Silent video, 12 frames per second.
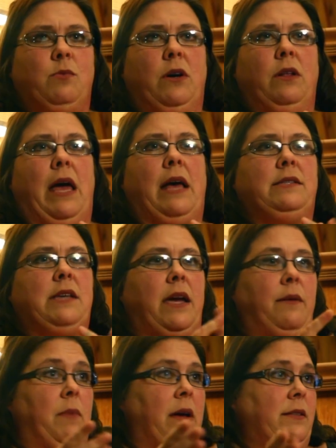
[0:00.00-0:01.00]
Well, as
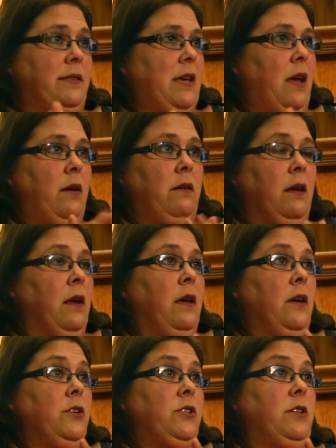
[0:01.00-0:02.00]
I had said
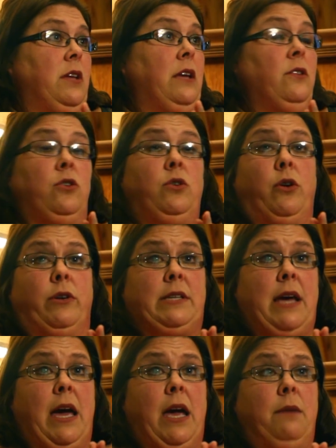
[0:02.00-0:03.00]
in the New York
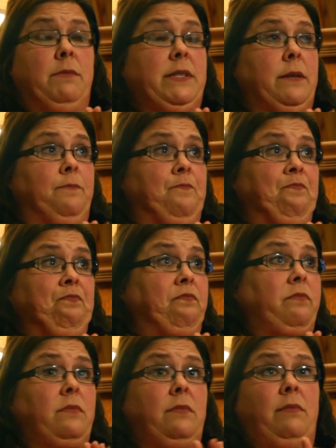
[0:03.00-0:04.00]
Times, and
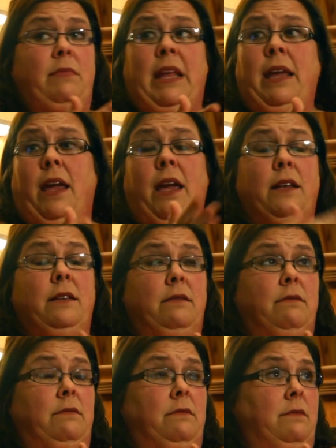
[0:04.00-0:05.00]
it
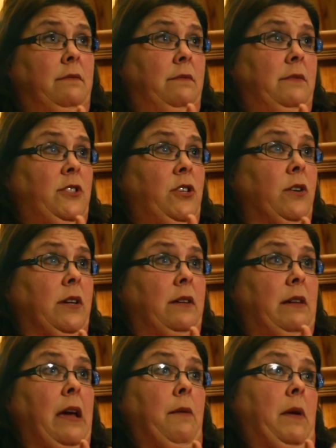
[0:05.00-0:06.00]

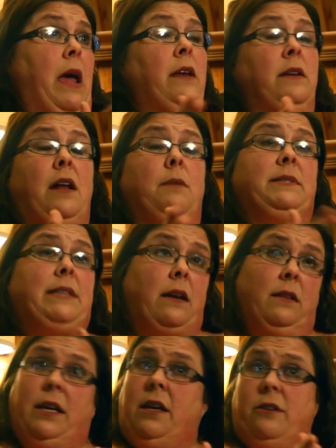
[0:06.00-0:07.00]
ended up
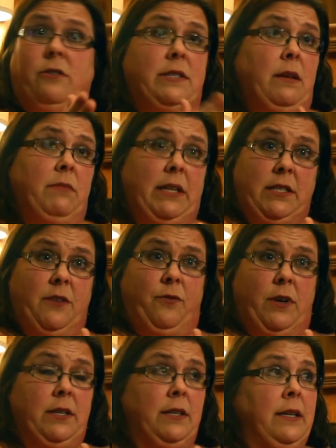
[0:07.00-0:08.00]
settling under something
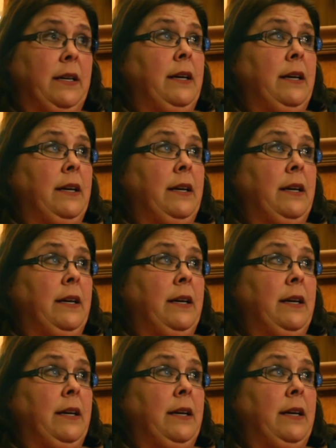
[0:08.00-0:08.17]
different.